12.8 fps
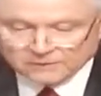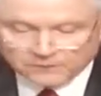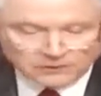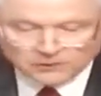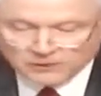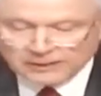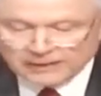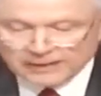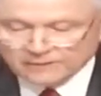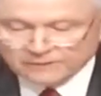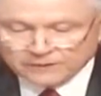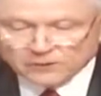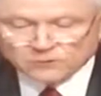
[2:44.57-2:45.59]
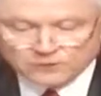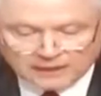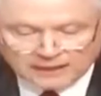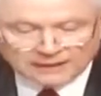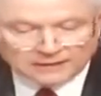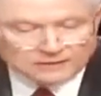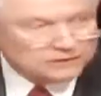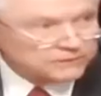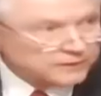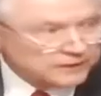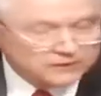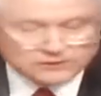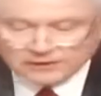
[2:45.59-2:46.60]
Further, I have no knowledge
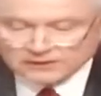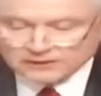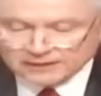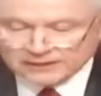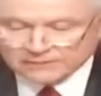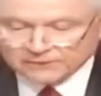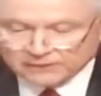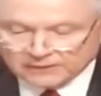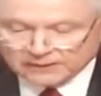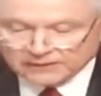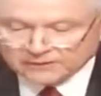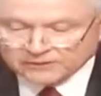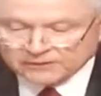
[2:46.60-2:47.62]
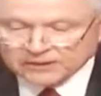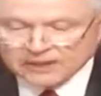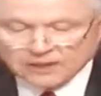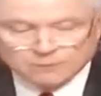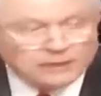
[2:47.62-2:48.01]
of any such conversations